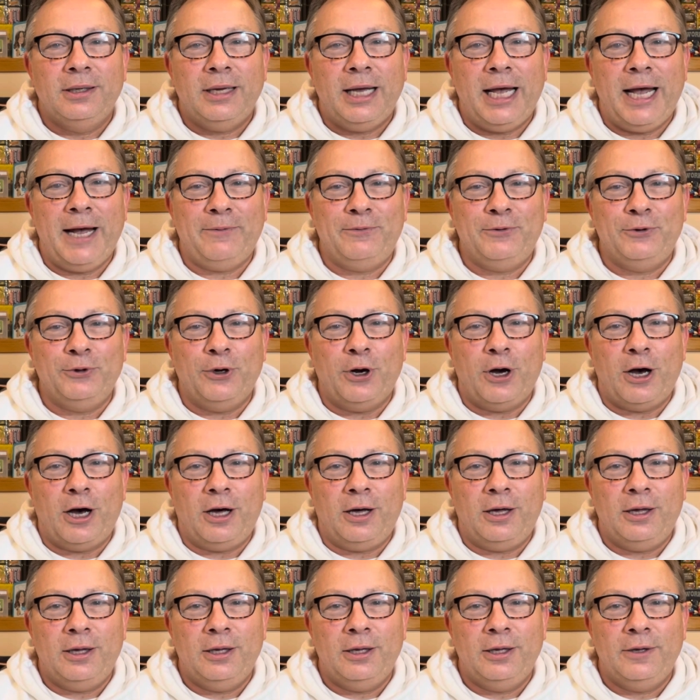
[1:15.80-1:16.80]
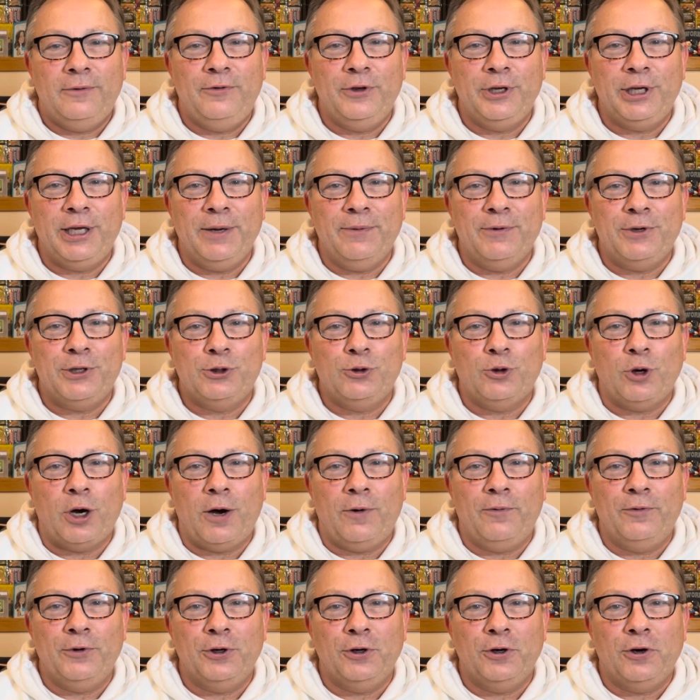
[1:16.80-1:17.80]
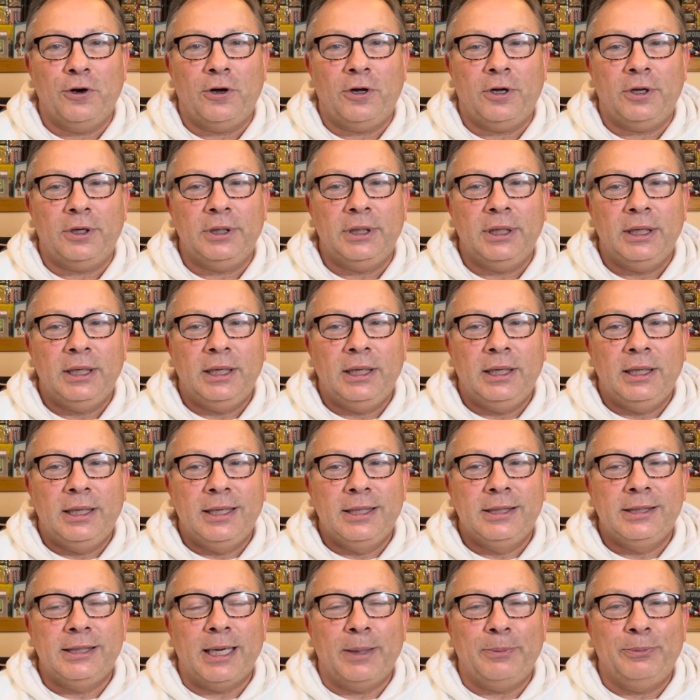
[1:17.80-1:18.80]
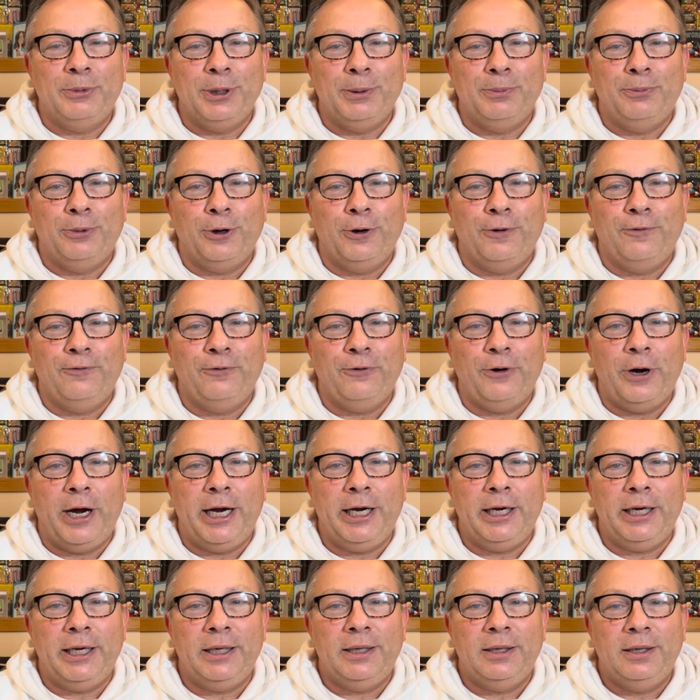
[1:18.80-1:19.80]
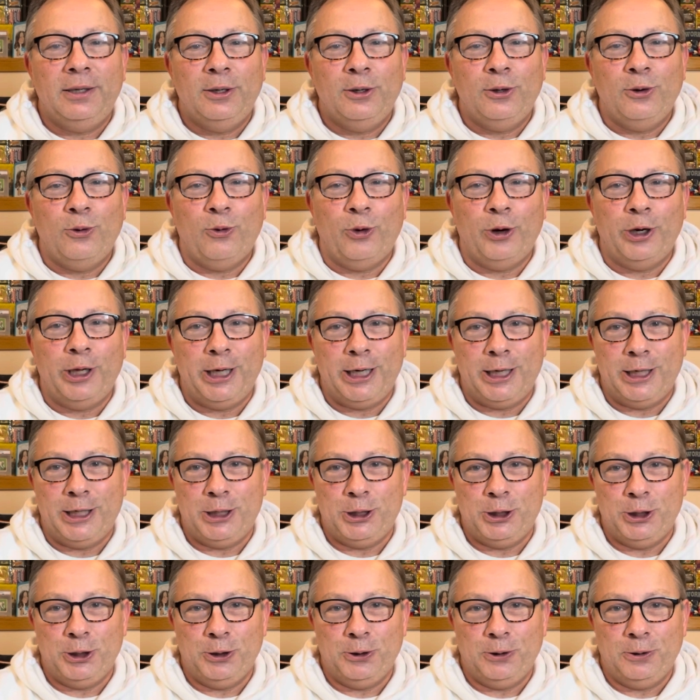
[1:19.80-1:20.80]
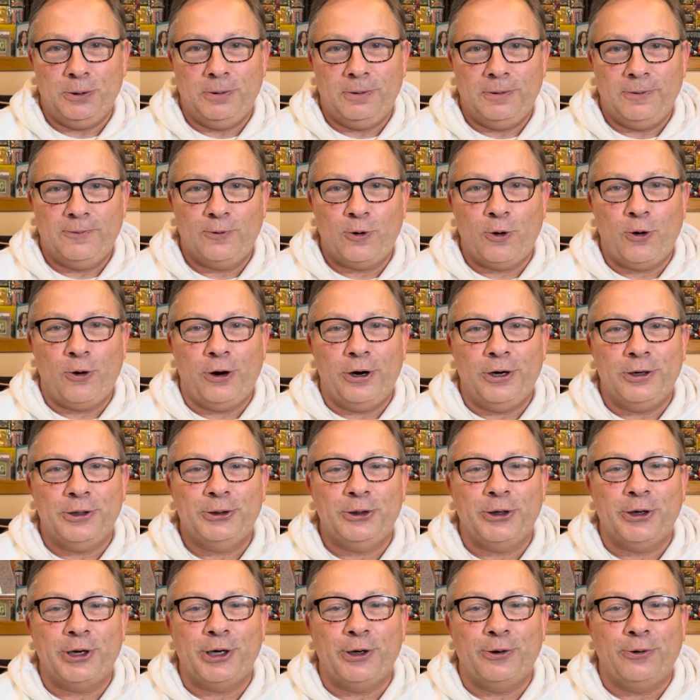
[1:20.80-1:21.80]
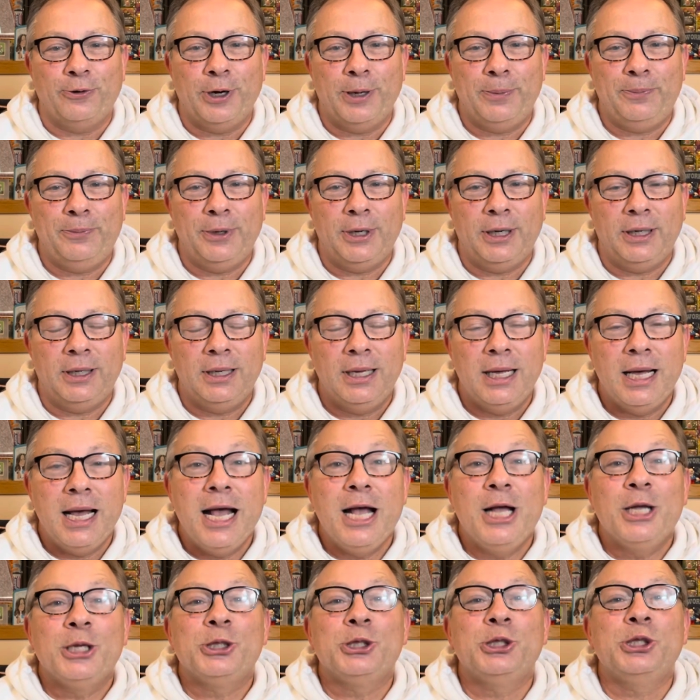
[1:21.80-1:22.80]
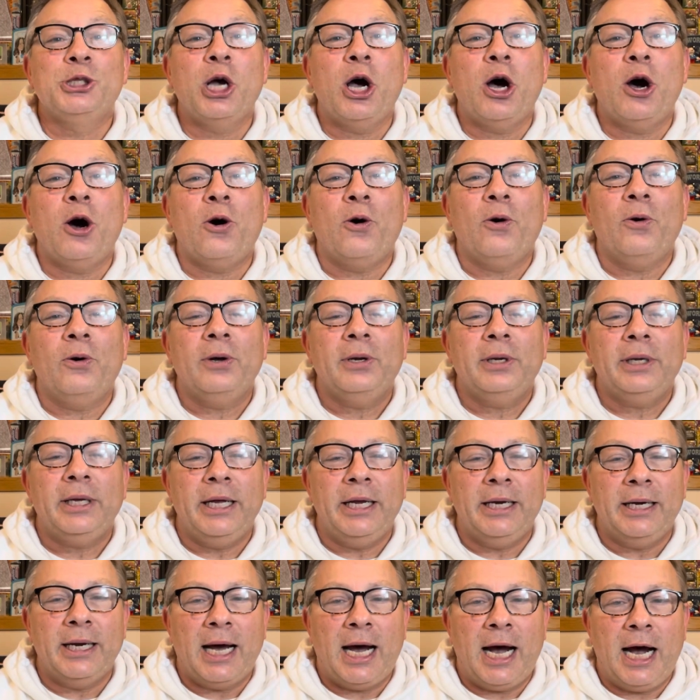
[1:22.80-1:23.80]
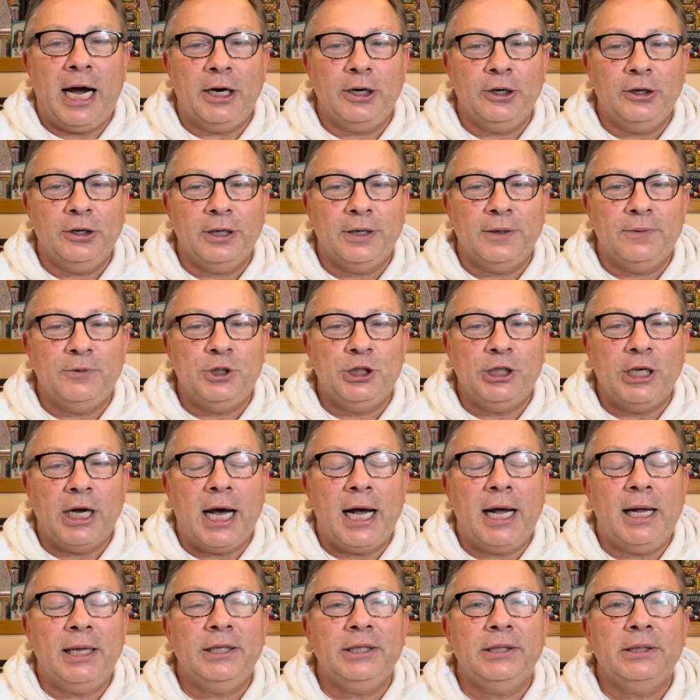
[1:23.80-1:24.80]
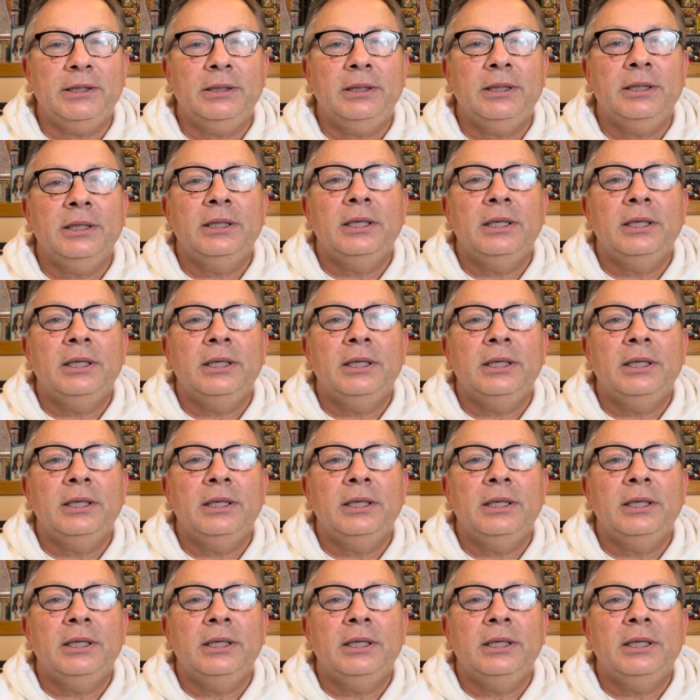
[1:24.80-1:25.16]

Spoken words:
after all, if you give a 12-year-old something perforated, what are they going to do? Of course, they're going to rip it. So, in honor of John